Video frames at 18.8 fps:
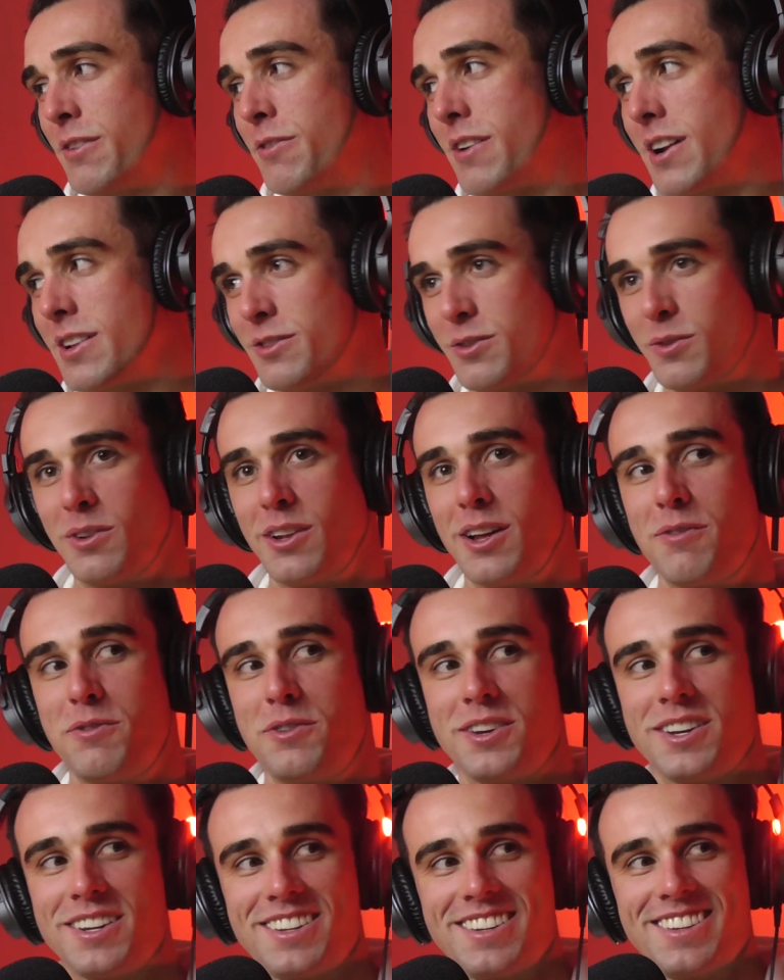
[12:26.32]
friends will love
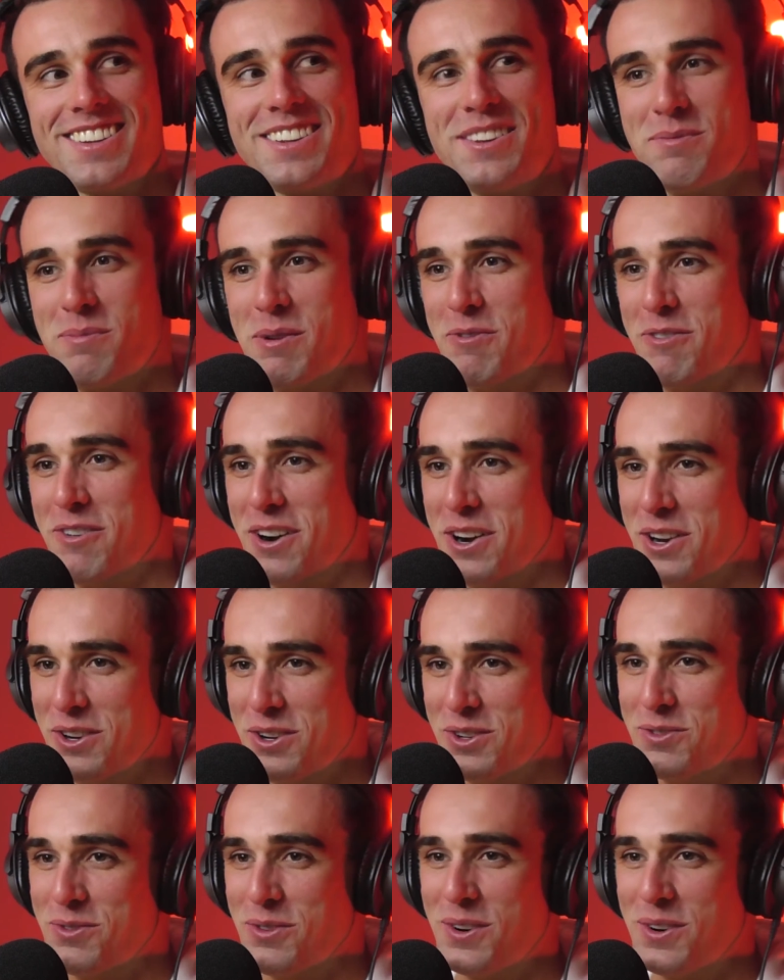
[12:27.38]
you. You'll be very useful.